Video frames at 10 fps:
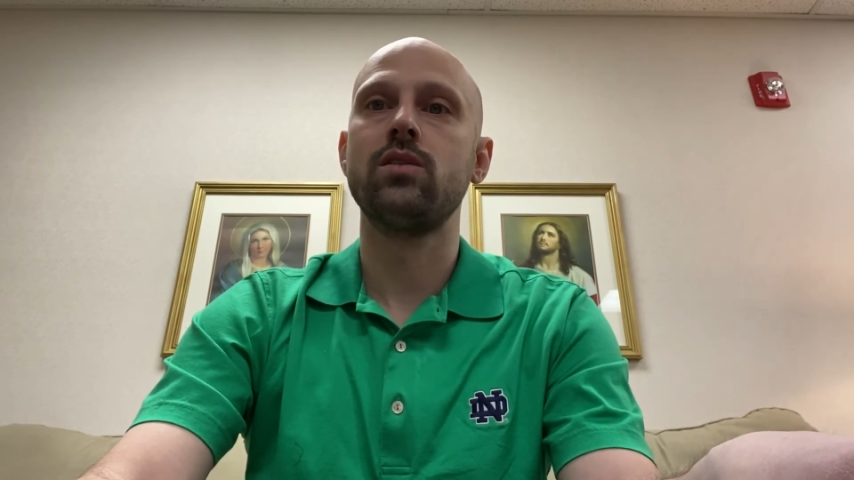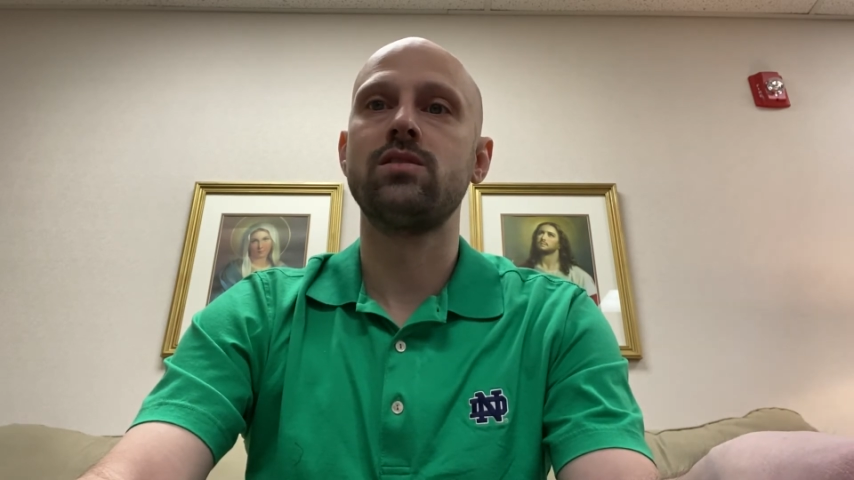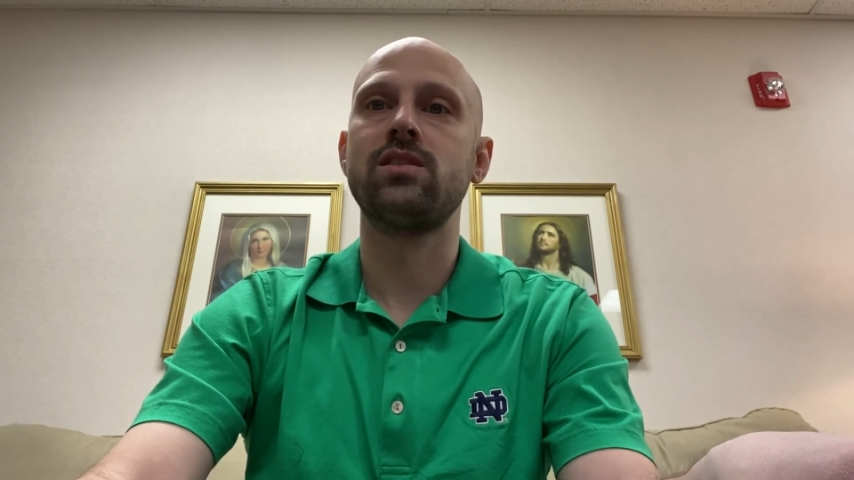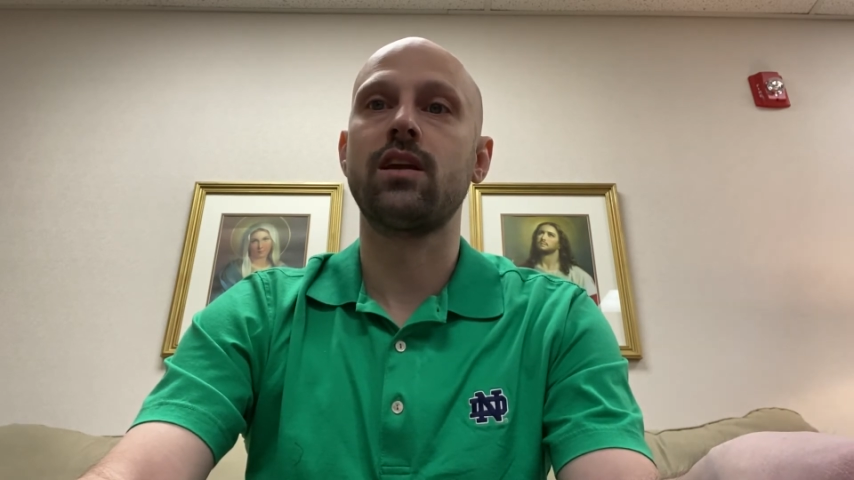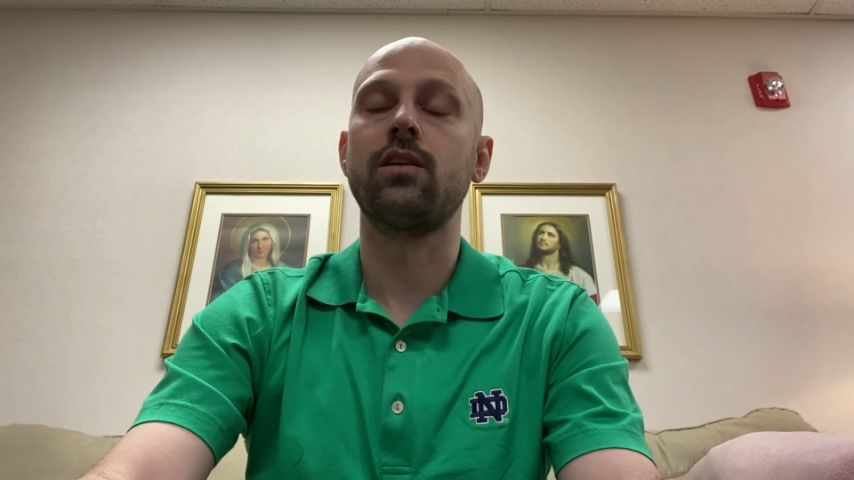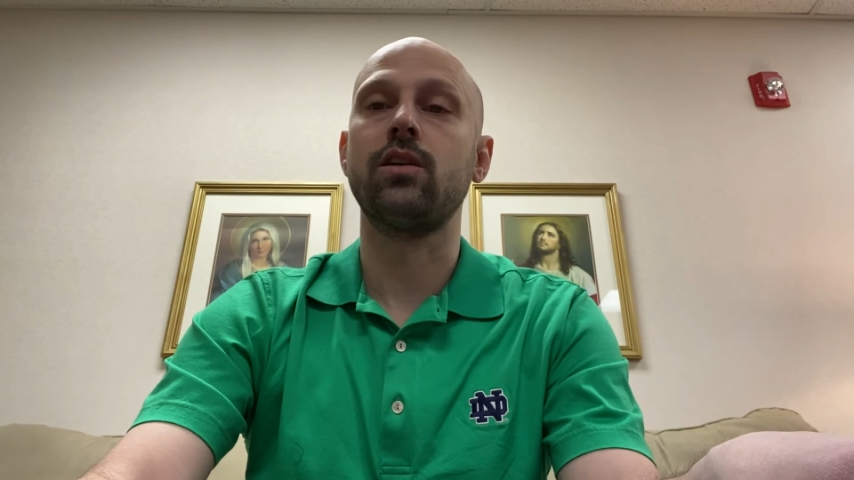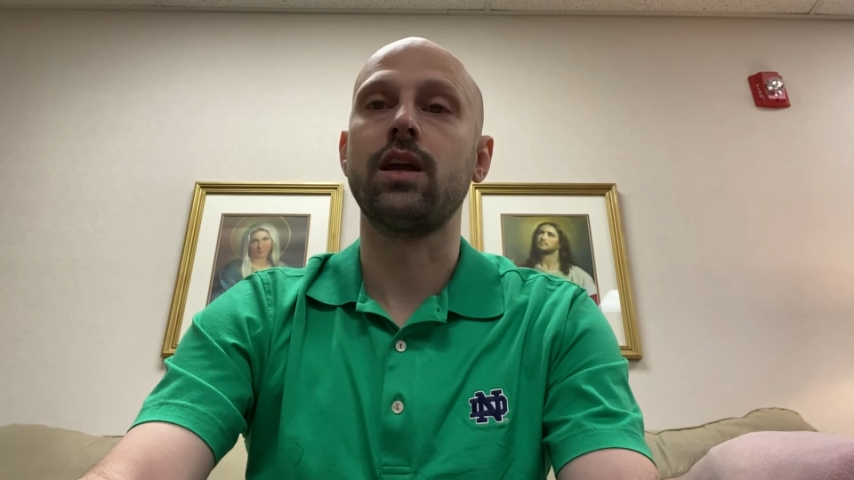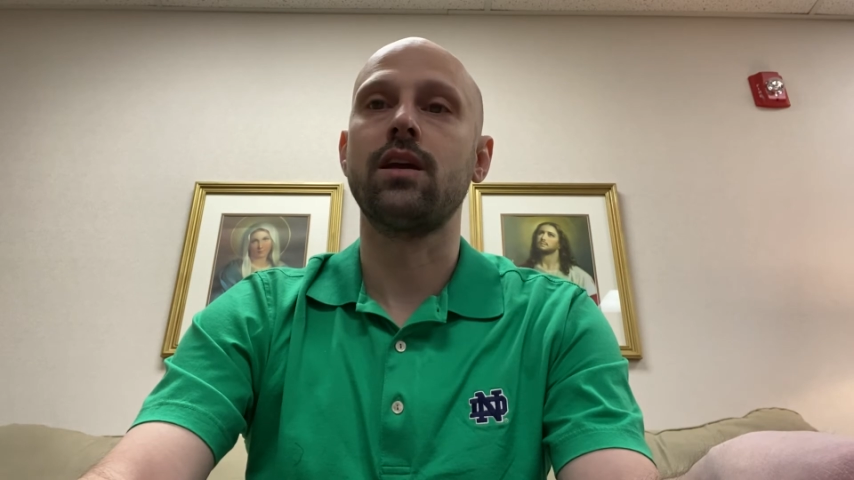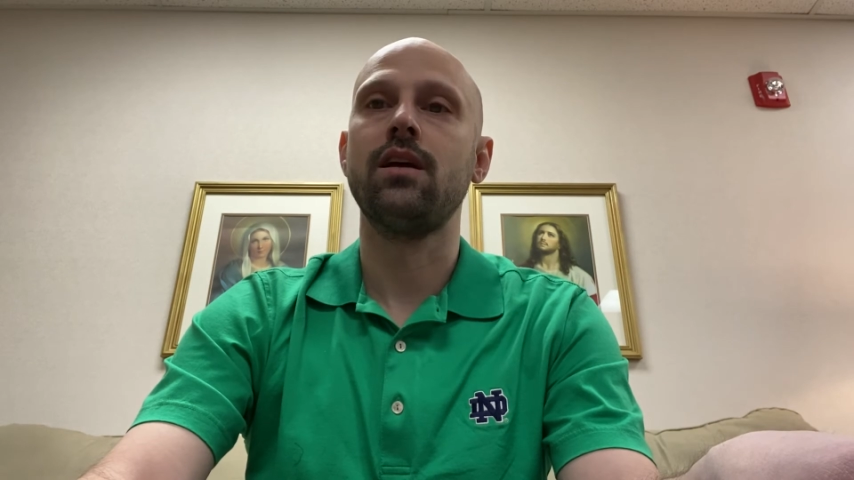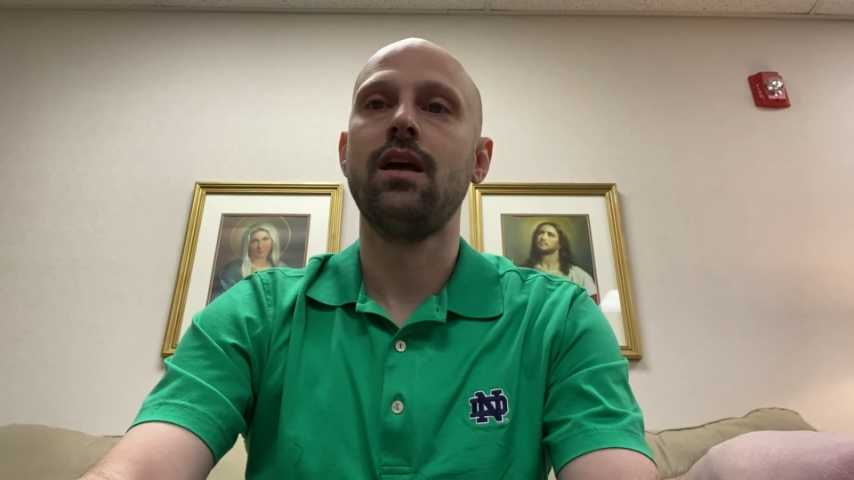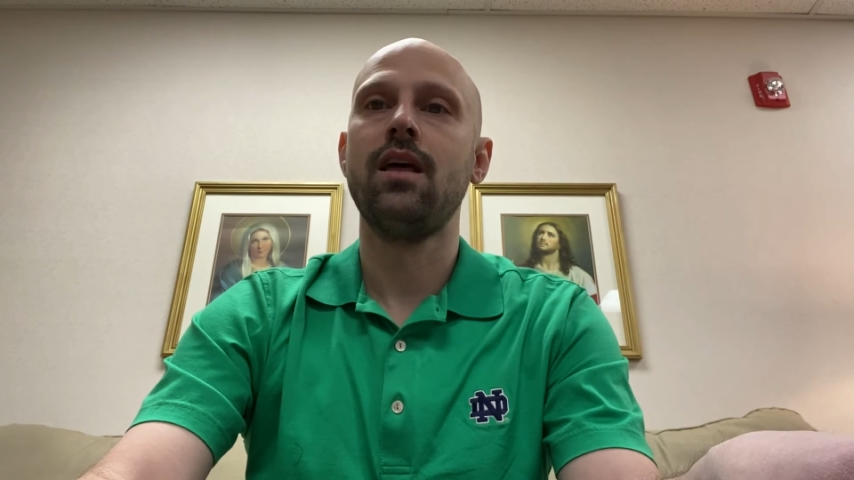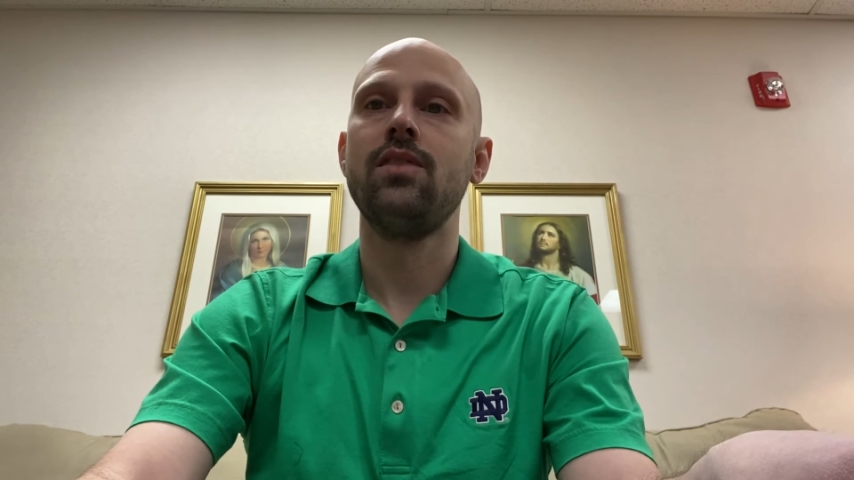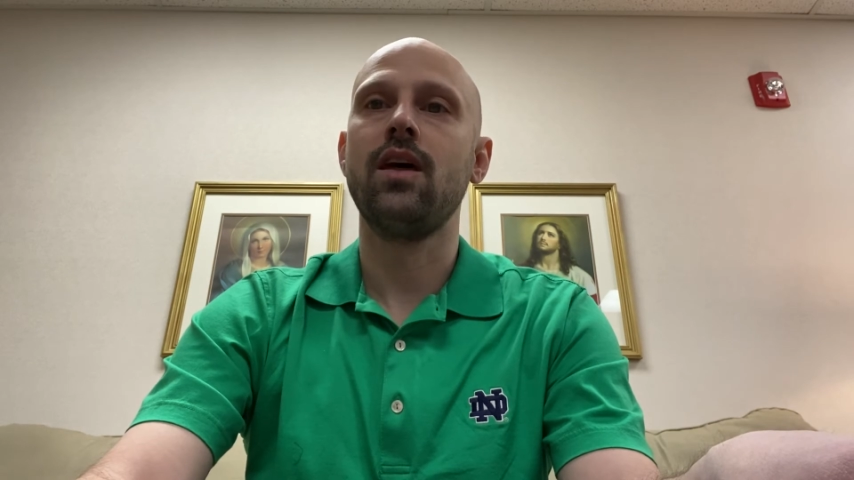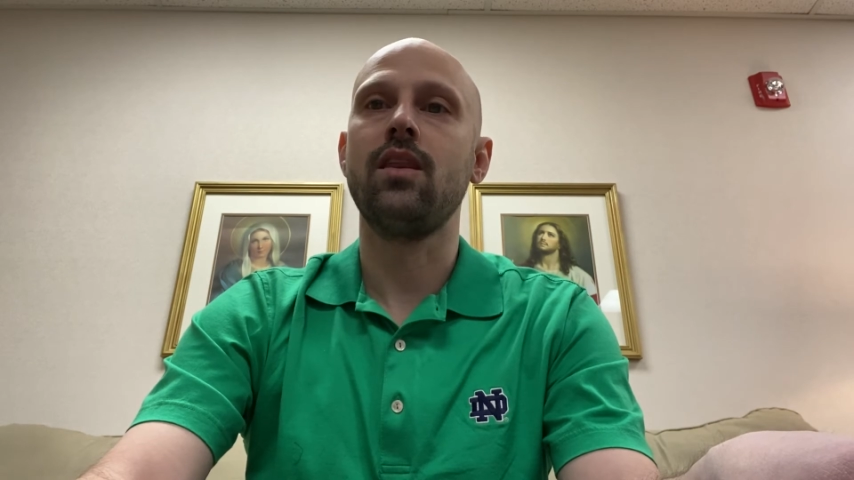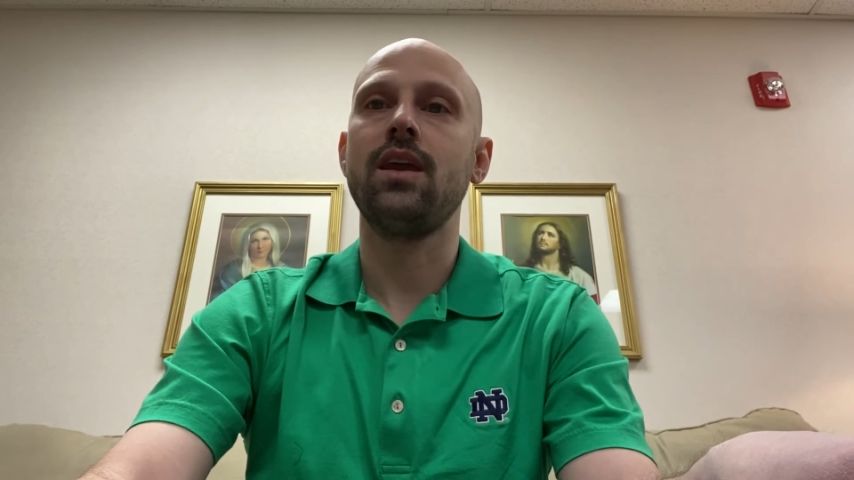signaling
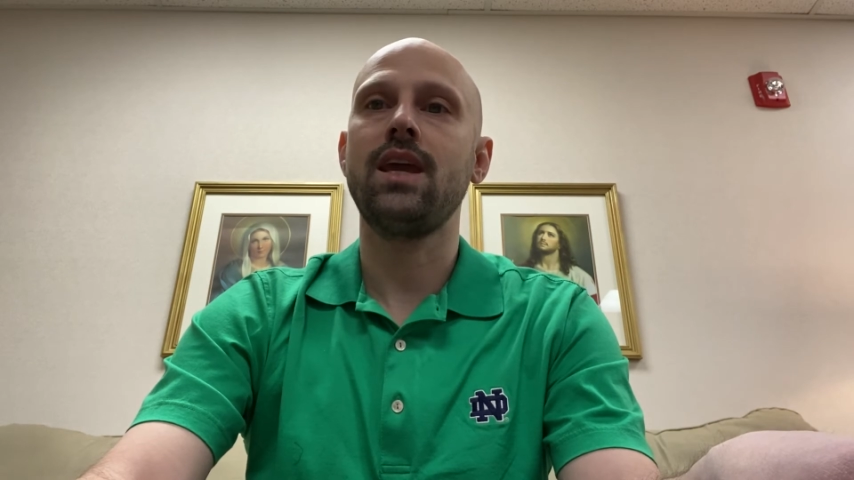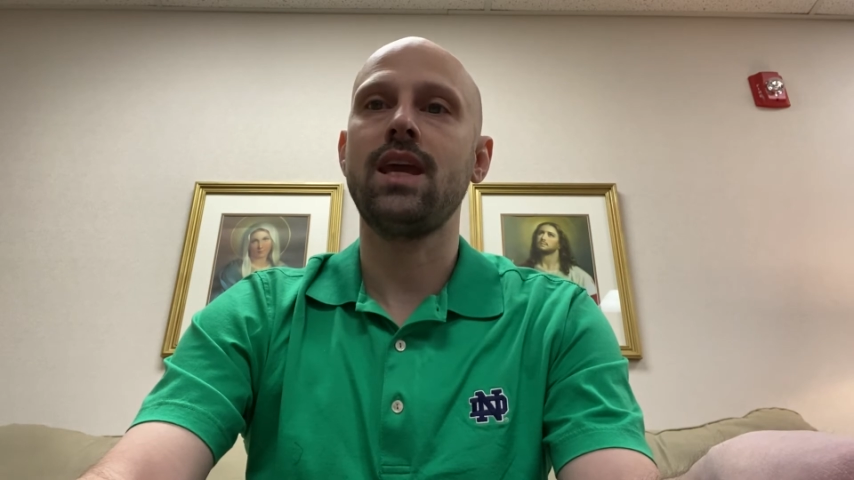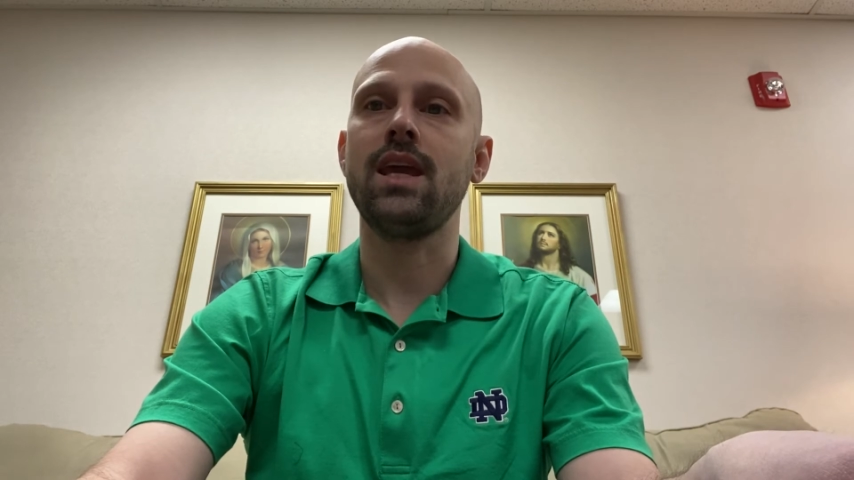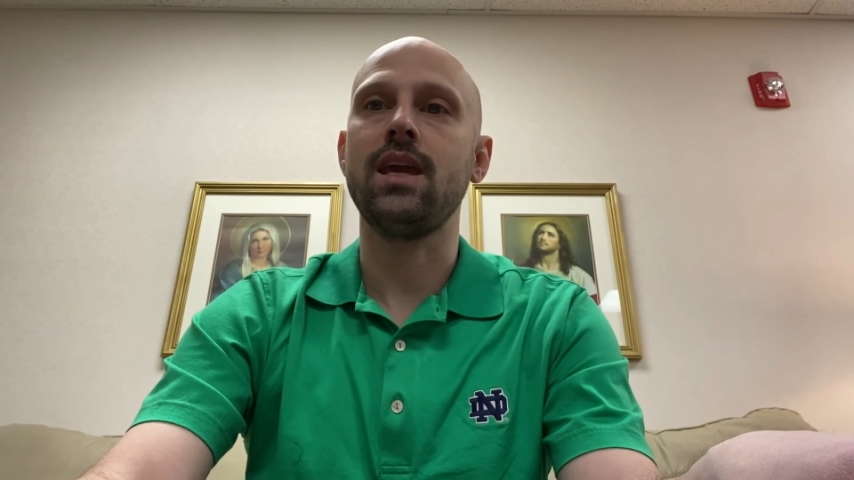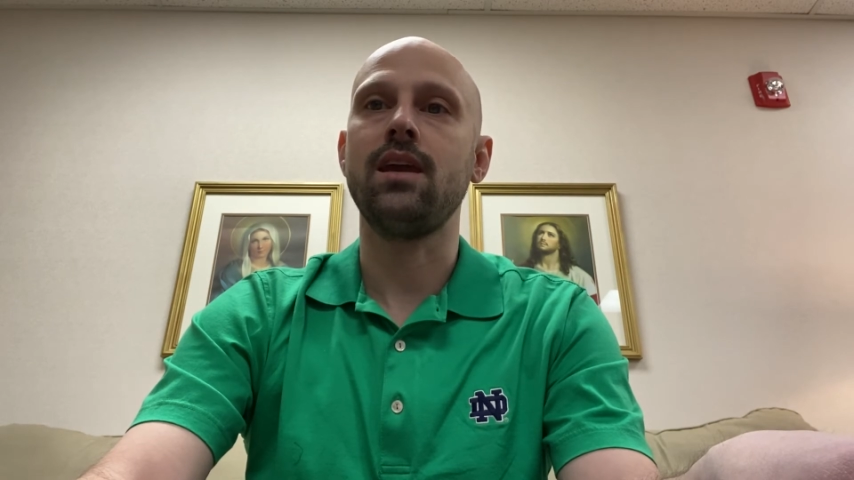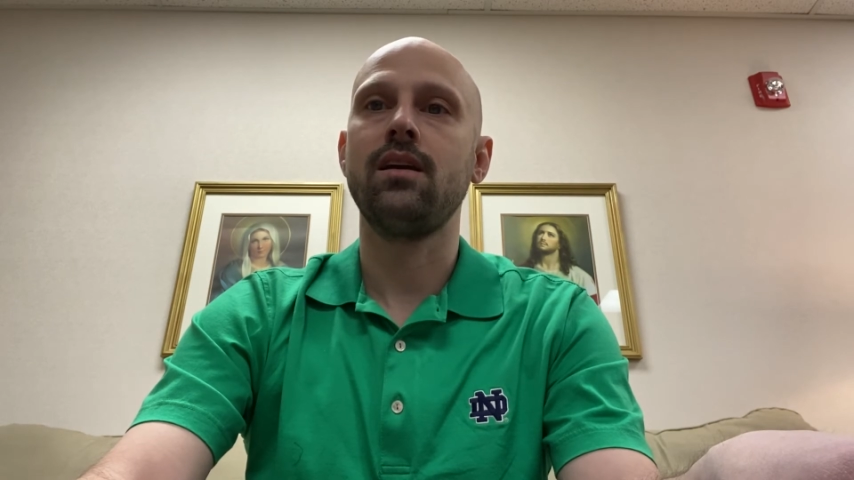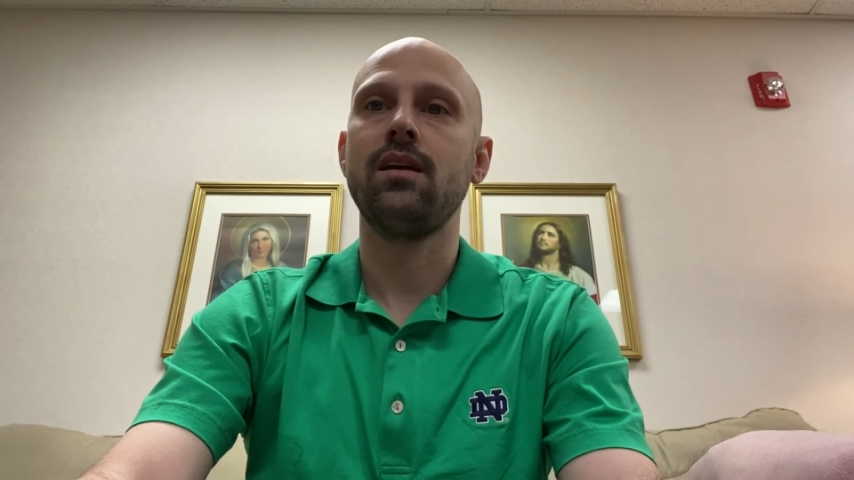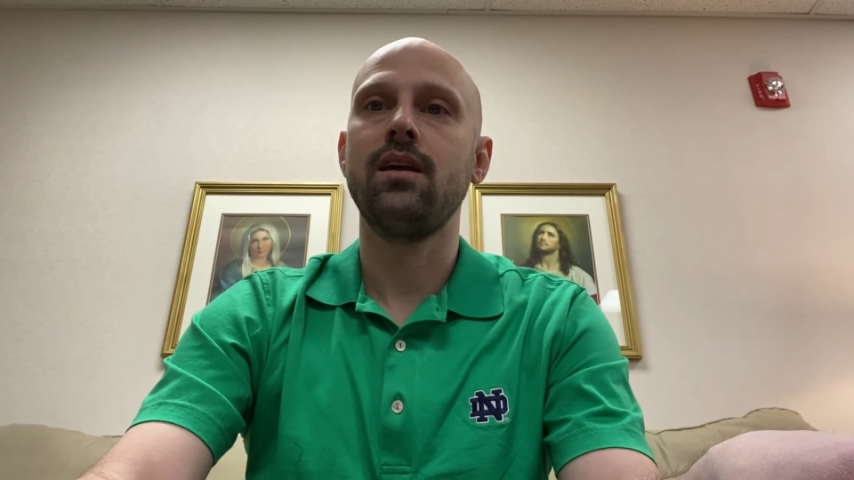that he